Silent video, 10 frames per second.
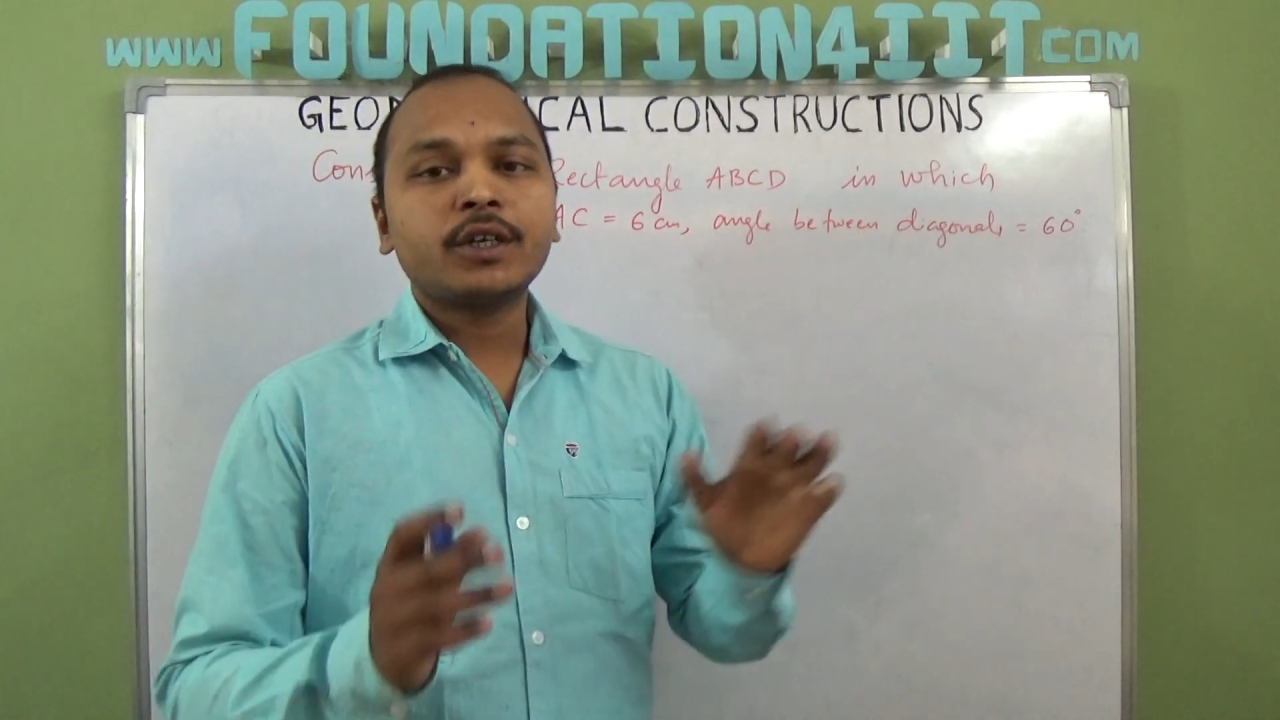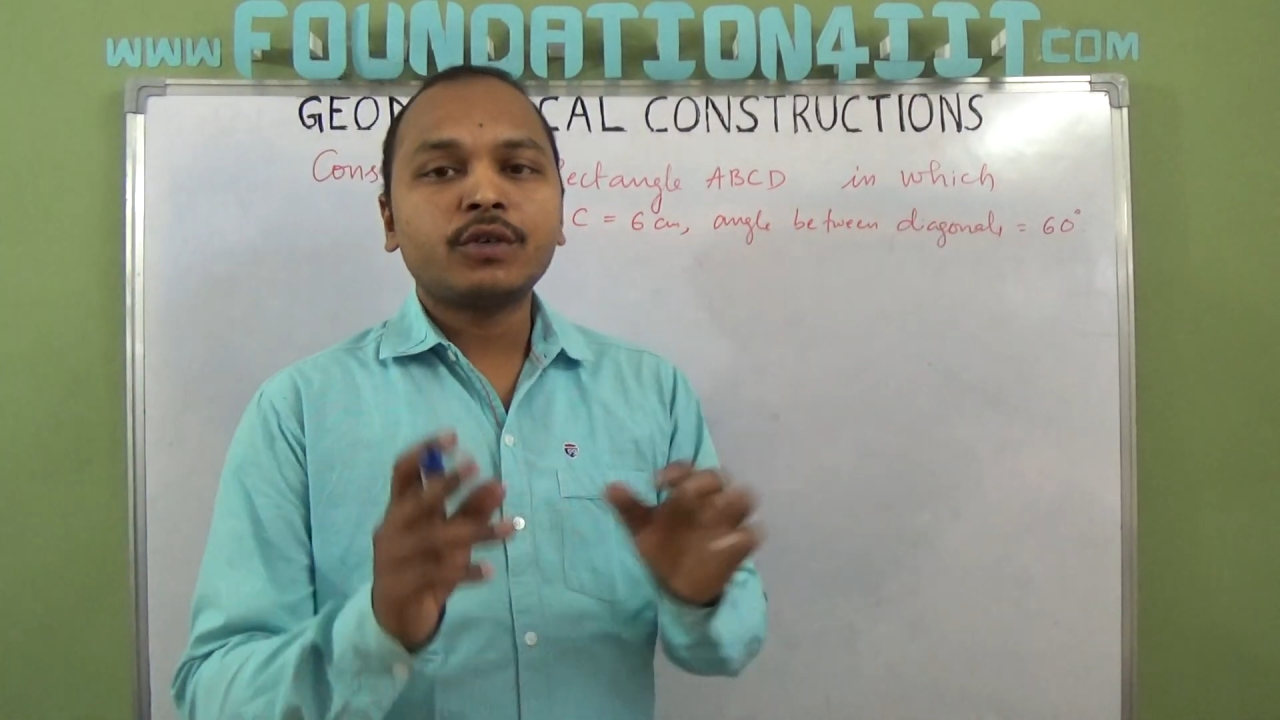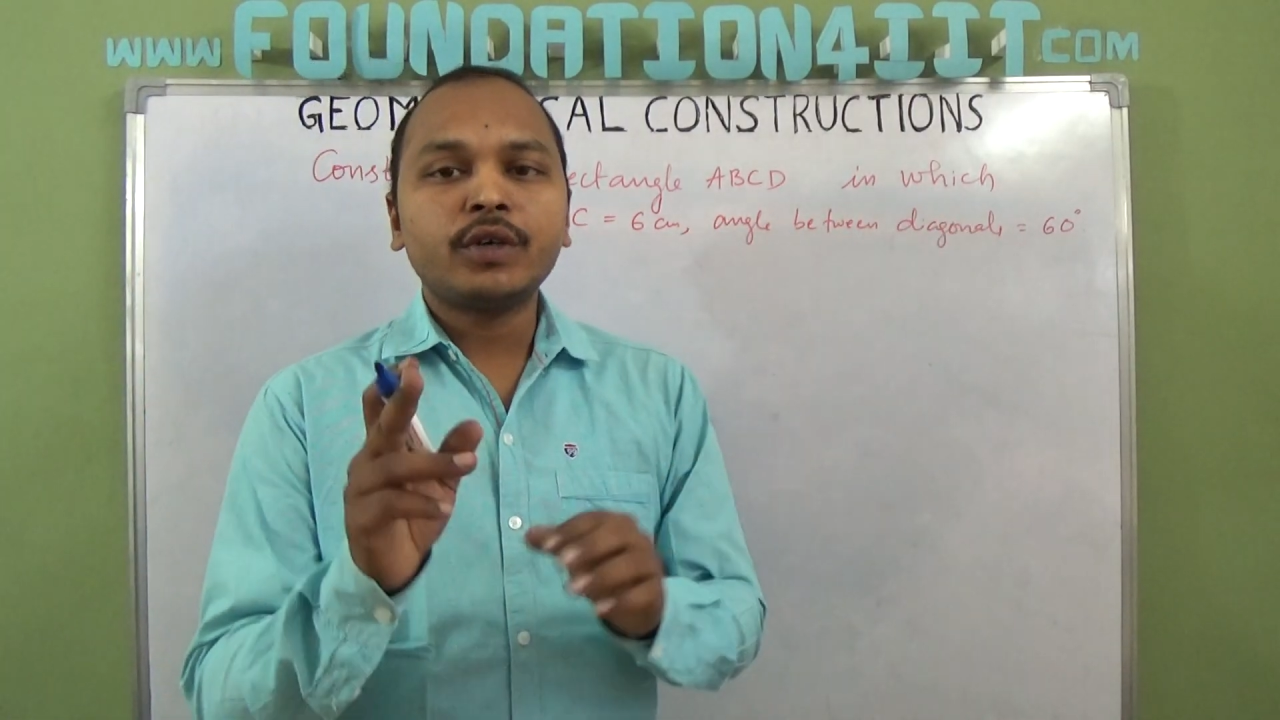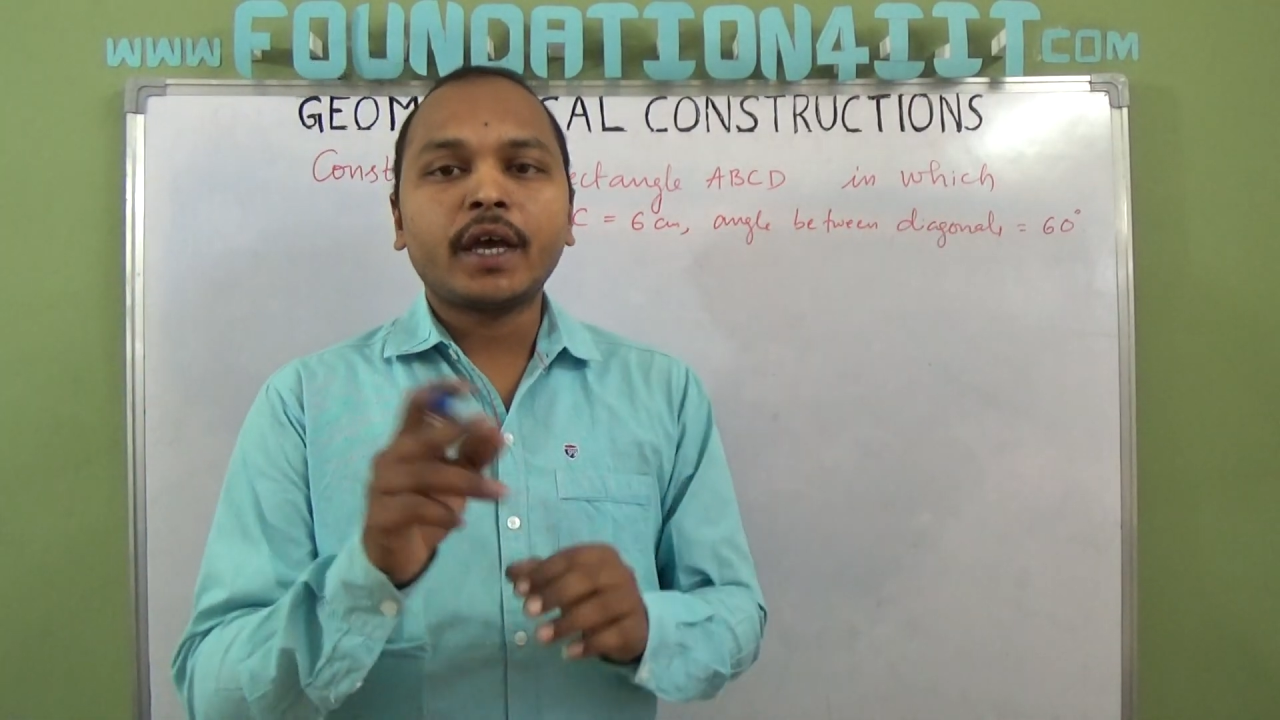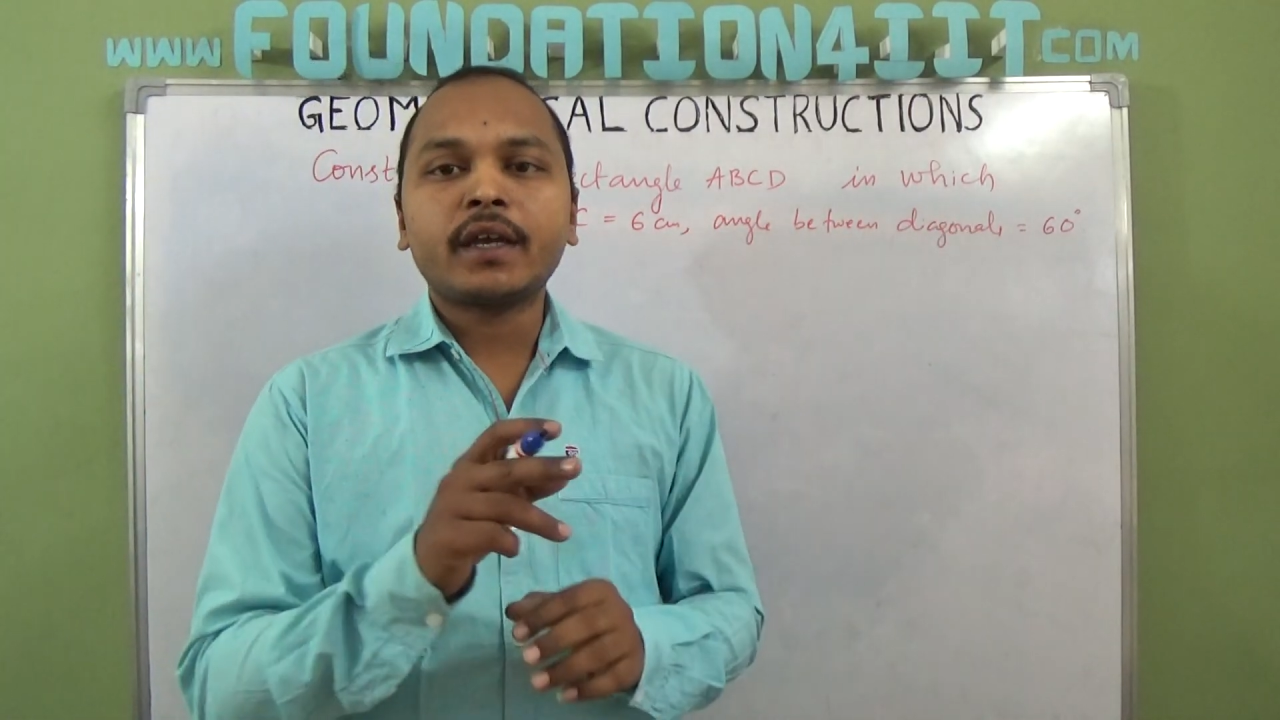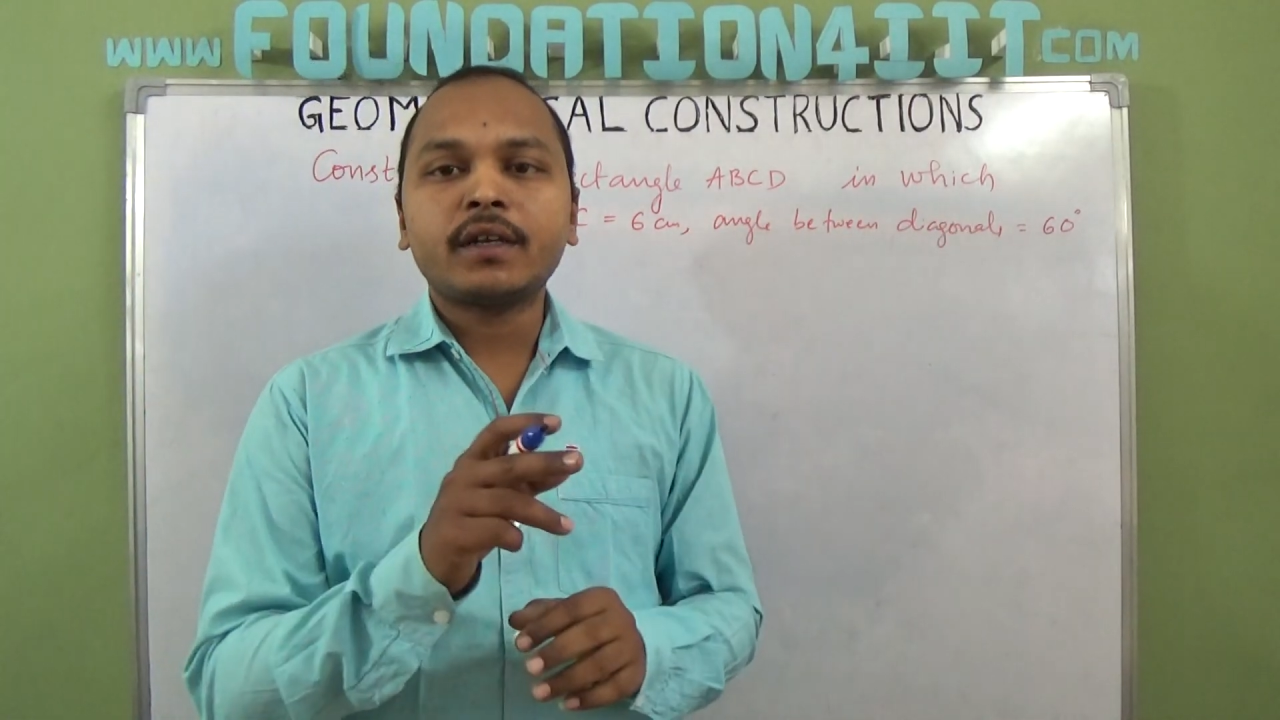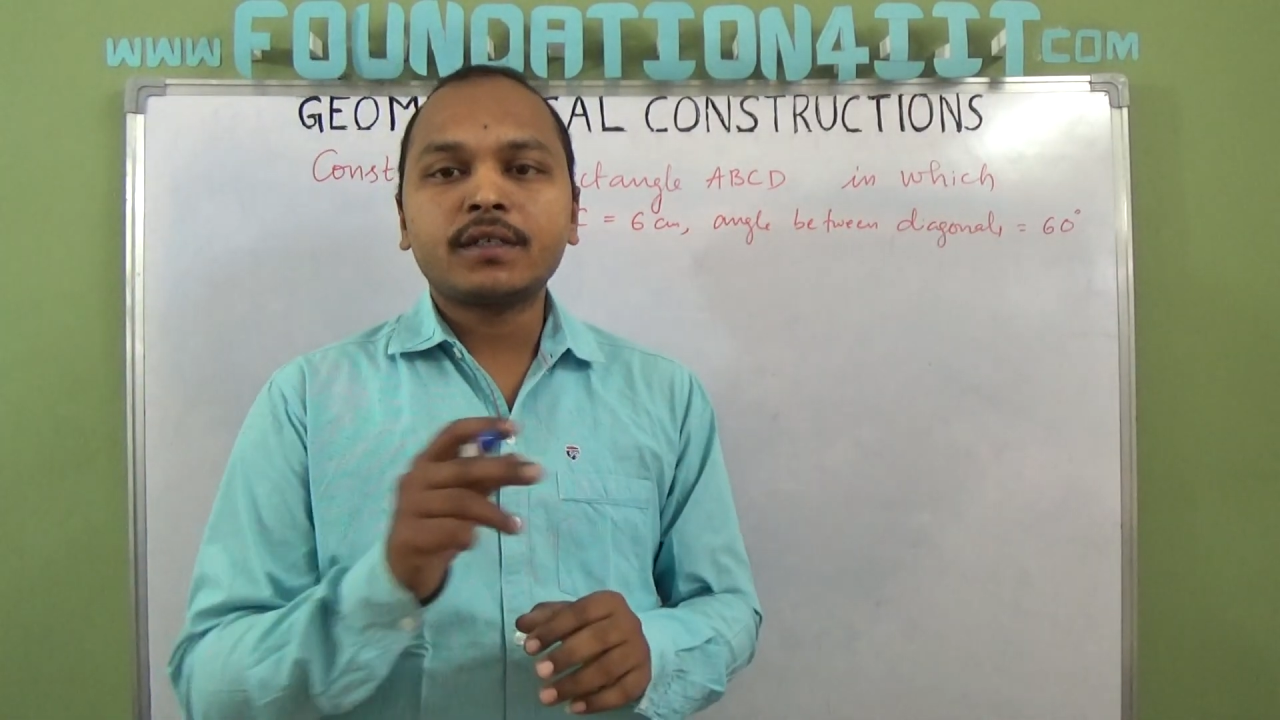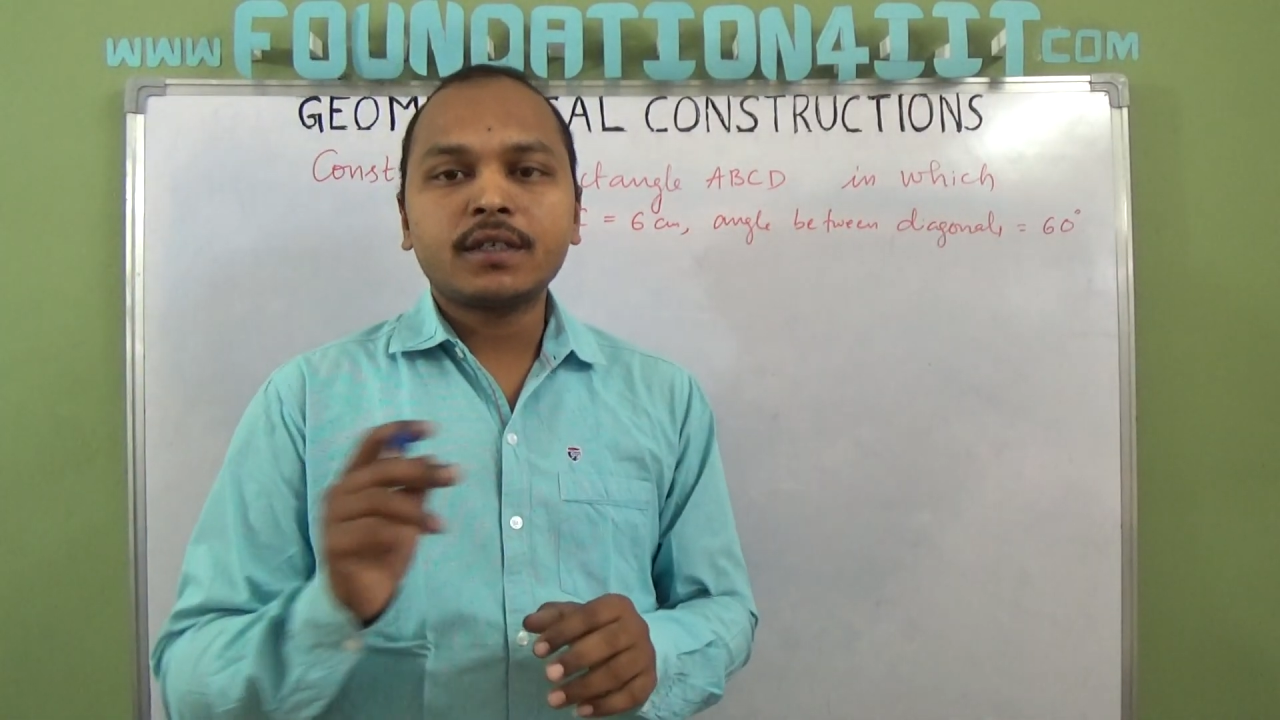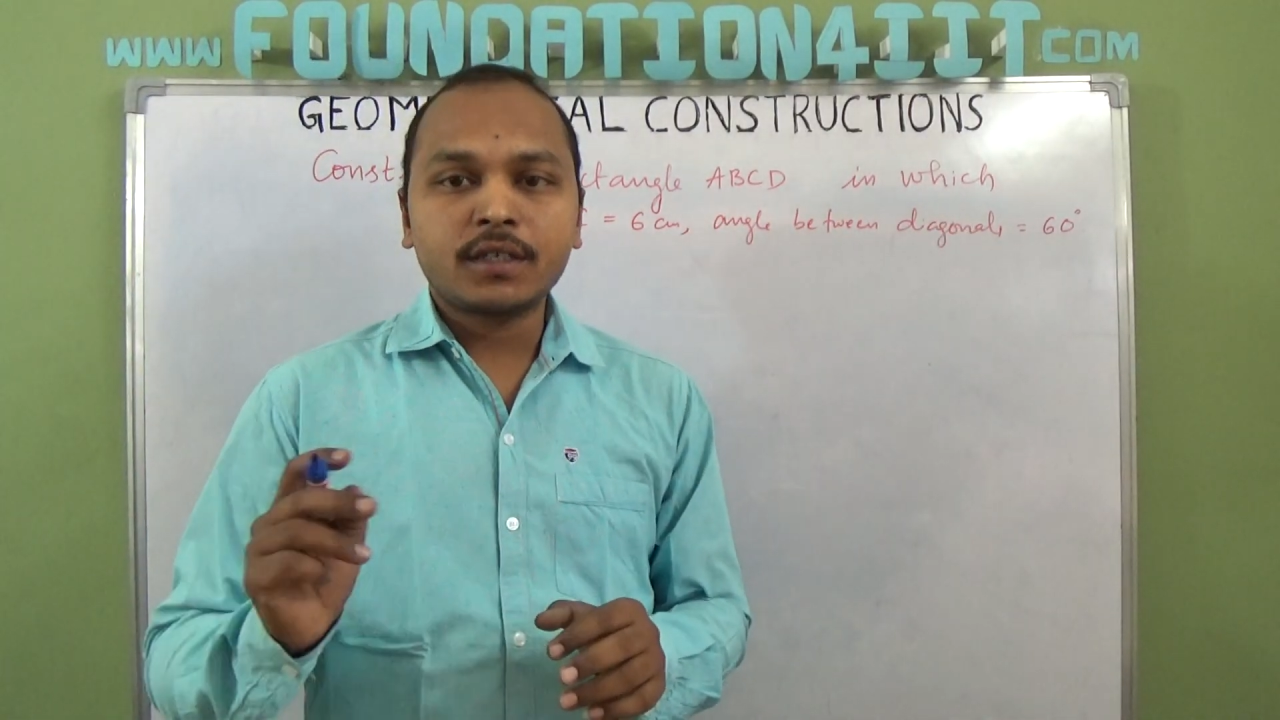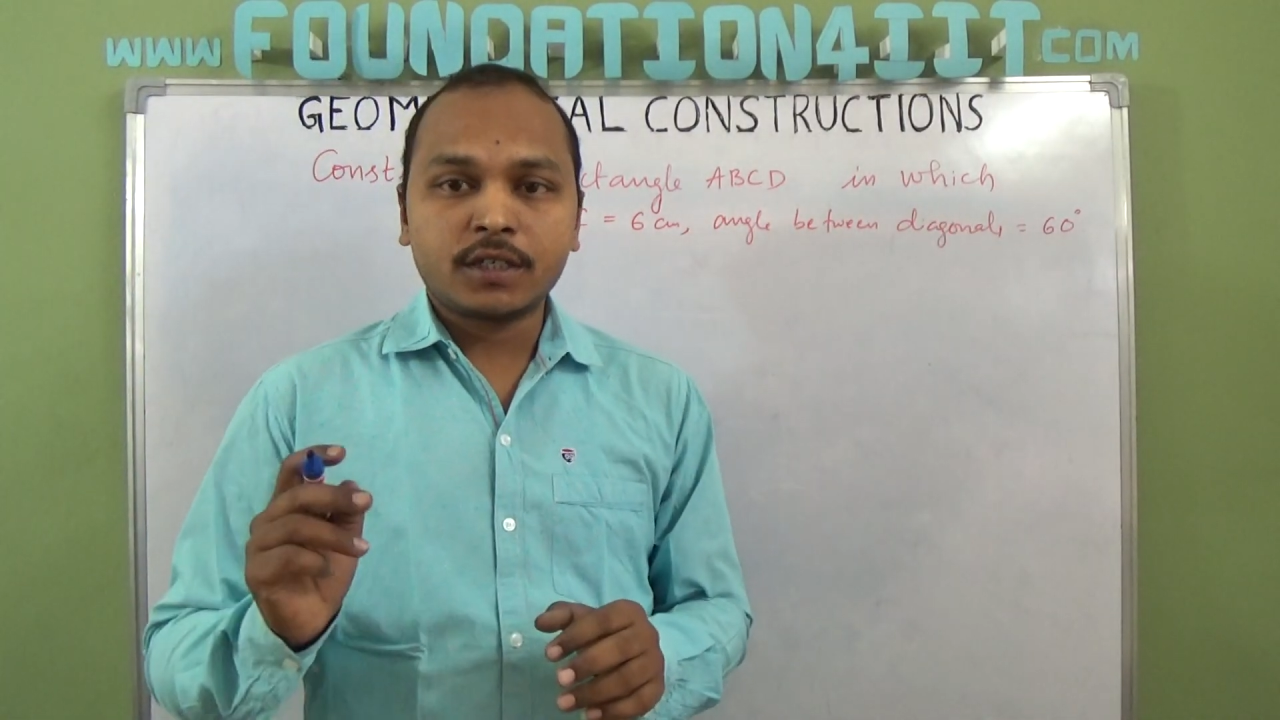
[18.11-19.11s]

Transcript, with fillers: the two diagonals is